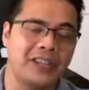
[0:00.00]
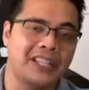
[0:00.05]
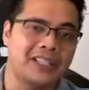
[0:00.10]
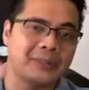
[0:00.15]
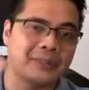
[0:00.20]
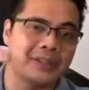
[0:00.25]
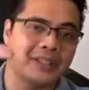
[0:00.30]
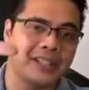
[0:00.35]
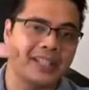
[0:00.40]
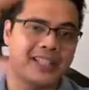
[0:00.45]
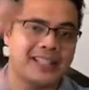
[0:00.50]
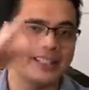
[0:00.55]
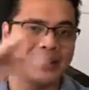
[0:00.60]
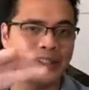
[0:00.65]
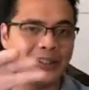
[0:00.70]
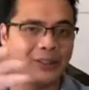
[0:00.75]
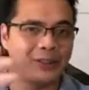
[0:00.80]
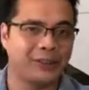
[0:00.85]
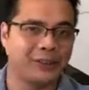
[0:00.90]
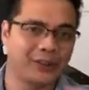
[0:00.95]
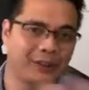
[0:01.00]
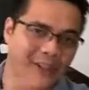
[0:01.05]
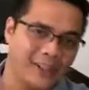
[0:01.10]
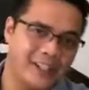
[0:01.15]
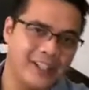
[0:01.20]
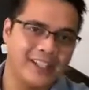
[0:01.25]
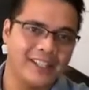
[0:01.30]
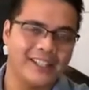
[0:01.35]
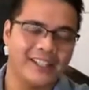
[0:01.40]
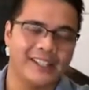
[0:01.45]
Facebook into
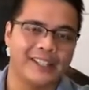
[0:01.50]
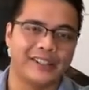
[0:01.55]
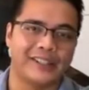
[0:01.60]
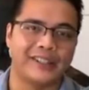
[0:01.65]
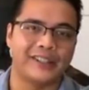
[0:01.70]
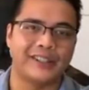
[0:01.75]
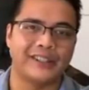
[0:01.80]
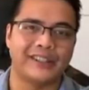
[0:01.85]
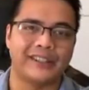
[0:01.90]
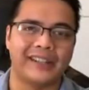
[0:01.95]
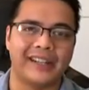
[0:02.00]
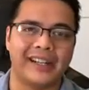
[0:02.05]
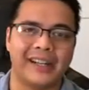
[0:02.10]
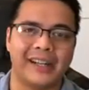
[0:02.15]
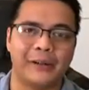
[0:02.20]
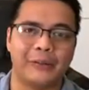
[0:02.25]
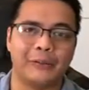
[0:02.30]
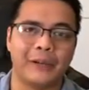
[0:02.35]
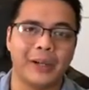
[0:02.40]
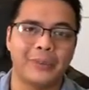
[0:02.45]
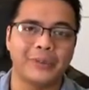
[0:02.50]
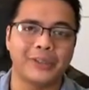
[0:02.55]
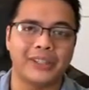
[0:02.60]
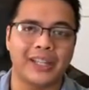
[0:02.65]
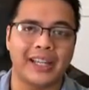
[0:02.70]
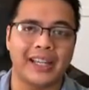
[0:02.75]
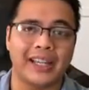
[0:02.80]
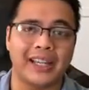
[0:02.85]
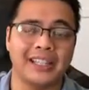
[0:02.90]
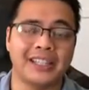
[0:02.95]
your
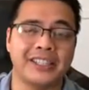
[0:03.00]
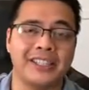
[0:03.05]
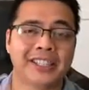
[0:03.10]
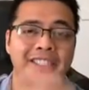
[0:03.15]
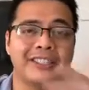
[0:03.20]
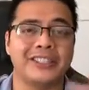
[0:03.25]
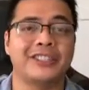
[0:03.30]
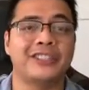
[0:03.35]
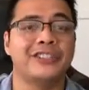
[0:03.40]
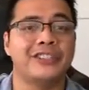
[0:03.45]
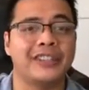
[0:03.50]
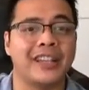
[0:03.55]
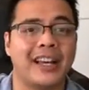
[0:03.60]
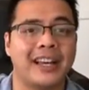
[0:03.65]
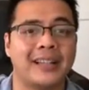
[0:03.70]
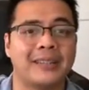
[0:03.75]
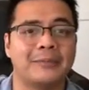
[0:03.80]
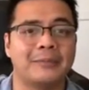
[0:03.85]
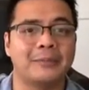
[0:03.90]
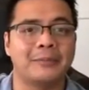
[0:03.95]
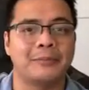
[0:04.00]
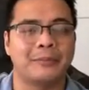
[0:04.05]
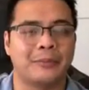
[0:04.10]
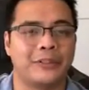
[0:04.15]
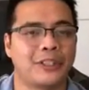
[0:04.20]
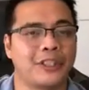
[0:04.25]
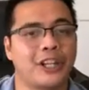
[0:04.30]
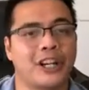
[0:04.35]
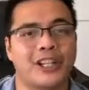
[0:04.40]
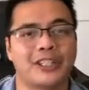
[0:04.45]
website, and you need to do that
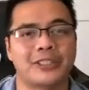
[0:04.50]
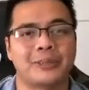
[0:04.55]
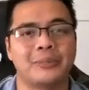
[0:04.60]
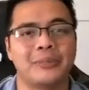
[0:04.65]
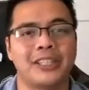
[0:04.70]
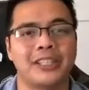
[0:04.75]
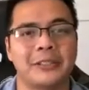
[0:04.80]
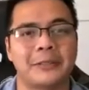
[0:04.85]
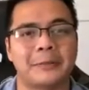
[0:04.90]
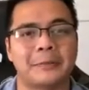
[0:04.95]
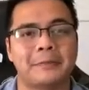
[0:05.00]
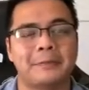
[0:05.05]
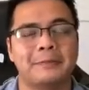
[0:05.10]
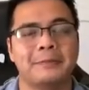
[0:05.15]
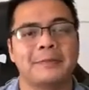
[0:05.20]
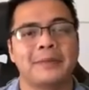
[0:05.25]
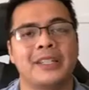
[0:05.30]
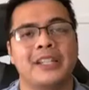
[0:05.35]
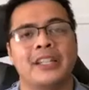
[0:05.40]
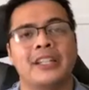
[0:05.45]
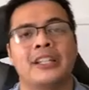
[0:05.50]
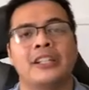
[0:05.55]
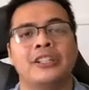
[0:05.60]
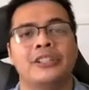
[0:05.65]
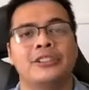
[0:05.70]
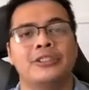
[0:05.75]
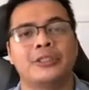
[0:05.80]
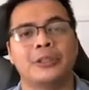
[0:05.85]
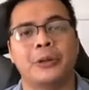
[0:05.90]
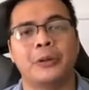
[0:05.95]
with an awesome deal.
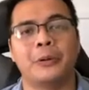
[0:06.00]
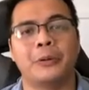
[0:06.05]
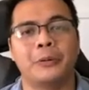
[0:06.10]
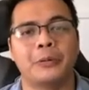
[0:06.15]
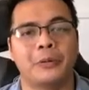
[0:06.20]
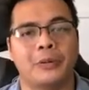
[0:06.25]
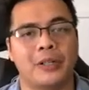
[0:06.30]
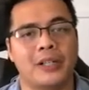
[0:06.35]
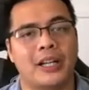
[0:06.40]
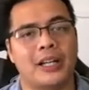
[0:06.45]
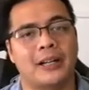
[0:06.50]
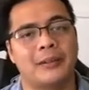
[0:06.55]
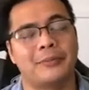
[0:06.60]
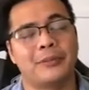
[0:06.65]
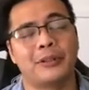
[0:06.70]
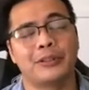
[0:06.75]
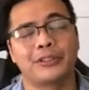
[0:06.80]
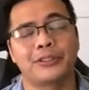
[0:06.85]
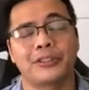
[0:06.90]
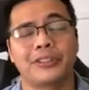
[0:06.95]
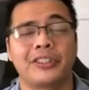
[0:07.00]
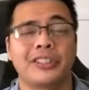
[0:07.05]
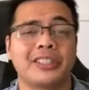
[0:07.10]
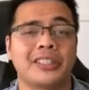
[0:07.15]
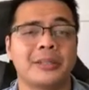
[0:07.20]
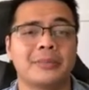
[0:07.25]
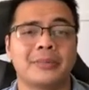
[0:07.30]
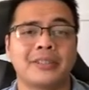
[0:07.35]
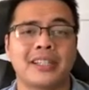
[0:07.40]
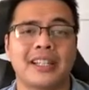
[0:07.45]
So those are the
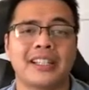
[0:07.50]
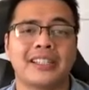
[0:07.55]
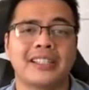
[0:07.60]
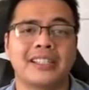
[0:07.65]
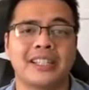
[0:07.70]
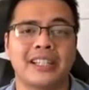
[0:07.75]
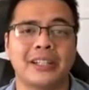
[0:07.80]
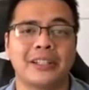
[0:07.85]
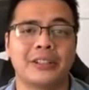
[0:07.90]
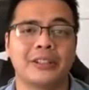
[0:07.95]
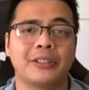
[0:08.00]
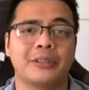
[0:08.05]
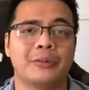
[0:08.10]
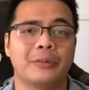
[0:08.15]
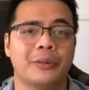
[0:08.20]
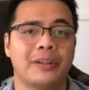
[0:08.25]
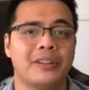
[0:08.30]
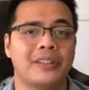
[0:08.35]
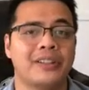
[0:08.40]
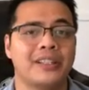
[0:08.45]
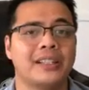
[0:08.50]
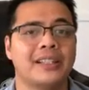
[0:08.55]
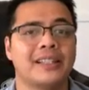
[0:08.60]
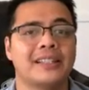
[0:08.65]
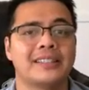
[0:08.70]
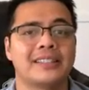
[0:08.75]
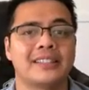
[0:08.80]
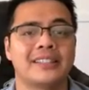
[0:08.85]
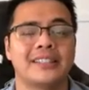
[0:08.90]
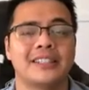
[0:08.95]
tips that I shared with the
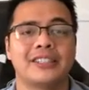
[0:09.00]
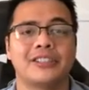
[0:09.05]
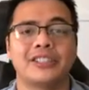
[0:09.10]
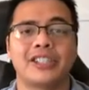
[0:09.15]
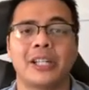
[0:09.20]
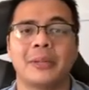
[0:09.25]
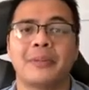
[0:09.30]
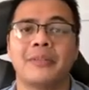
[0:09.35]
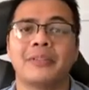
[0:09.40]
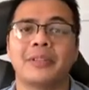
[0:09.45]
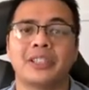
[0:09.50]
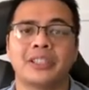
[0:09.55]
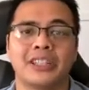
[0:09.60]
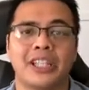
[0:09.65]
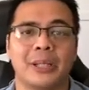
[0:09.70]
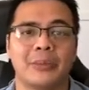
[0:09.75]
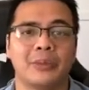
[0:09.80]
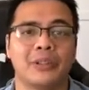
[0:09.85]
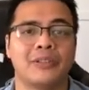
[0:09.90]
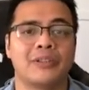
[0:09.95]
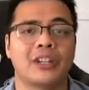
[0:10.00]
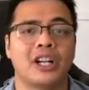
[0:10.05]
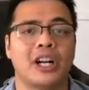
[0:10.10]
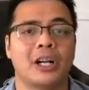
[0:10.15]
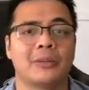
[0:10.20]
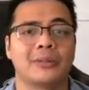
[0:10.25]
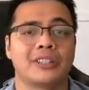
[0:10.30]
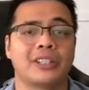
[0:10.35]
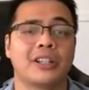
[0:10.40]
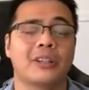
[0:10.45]
Escondido Chamber of
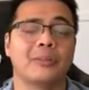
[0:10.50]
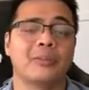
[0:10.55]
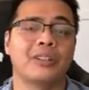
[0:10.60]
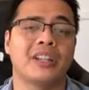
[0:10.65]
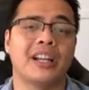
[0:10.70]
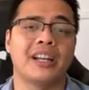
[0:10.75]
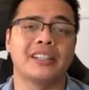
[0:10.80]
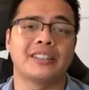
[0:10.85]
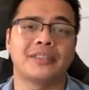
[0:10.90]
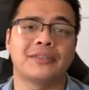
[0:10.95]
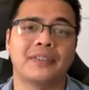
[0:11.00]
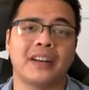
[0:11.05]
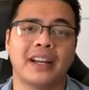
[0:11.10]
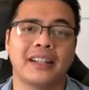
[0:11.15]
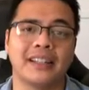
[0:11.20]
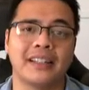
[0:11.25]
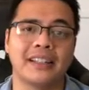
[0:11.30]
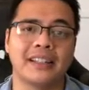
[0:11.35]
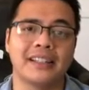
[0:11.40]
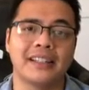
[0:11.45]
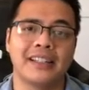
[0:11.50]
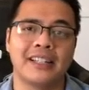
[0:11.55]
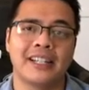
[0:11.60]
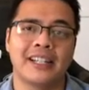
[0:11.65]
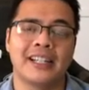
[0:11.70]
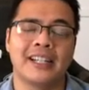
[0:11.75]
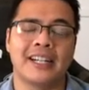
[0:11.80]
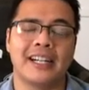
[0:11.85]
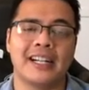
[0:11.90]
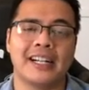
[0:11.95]
Commerce. I hope you guys find it,
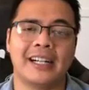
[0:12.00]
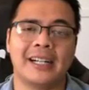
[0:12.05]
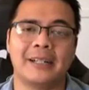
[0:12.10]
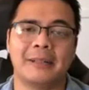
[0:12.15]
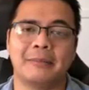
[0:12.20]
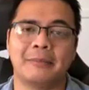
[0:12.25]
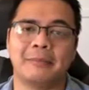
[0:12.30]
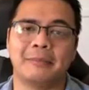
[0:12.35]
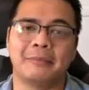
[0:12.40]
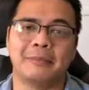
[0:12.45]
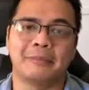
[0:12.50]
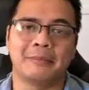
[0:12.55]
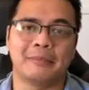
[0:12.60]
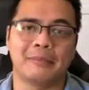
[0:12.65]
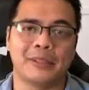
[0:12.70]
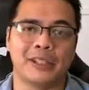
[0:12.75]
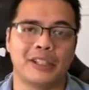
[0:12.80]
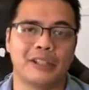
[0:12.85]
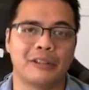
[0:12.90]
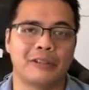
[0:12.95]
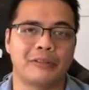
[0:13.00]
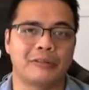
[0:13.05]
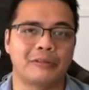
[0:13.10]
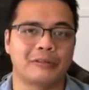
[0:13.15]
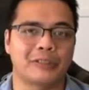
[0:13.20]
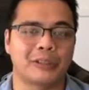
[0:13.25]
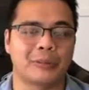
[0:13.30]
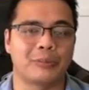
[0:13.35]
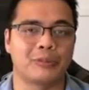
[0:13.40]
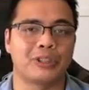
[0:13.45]

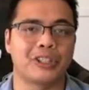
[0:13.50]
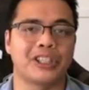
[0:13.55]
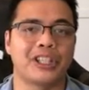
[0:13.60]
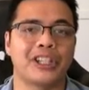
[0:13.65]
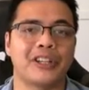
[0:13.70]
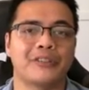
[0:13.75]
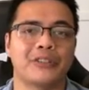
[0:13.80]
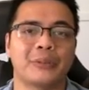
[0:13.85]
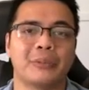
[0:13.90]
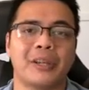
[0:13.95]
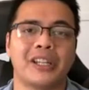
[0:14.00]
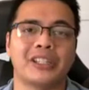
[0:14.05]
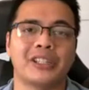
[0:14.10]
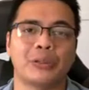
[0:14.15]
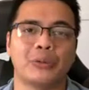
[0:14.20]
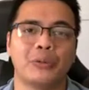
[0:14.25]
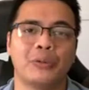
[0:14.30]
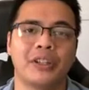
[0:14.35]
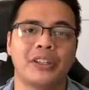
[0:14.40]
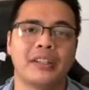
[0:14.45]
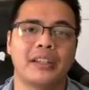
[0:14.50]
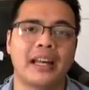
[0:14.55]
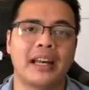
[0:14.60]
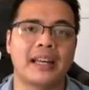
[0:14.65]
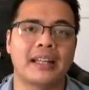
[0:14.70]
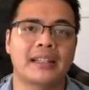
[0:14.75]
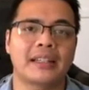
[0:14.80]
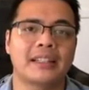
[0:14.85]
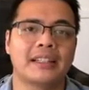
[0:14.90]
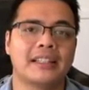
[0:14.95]
some really good information with
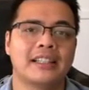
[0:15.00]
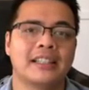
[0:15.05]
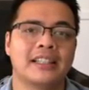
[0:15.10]
that.